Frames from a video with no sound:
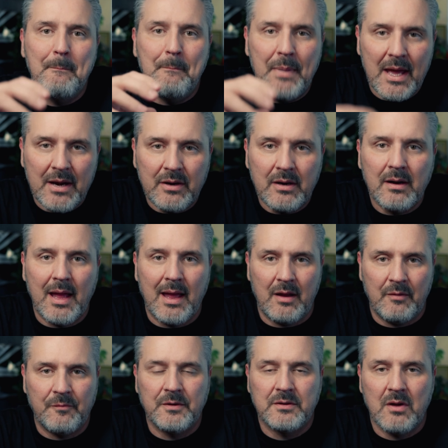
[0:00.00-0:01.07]
better
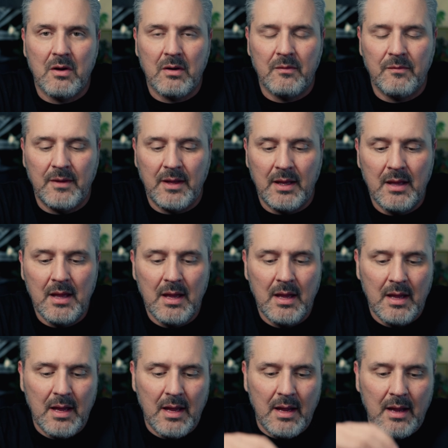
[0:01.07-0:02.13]
at photography,
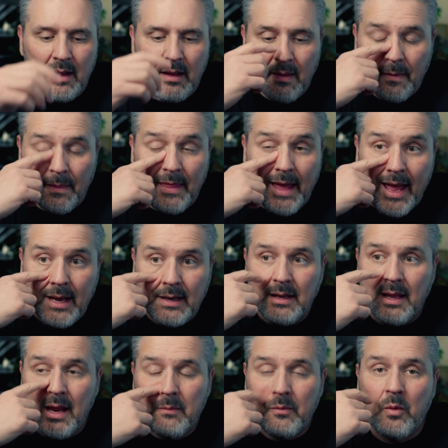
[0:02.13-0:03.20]
that
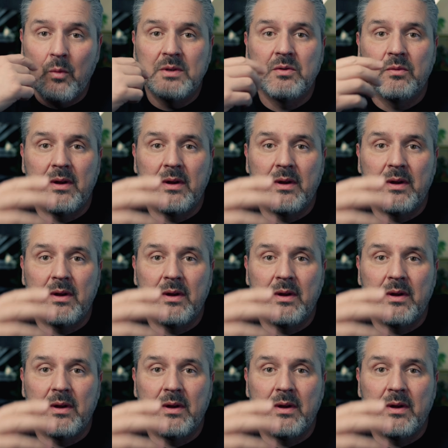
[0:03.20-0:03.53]
camera was a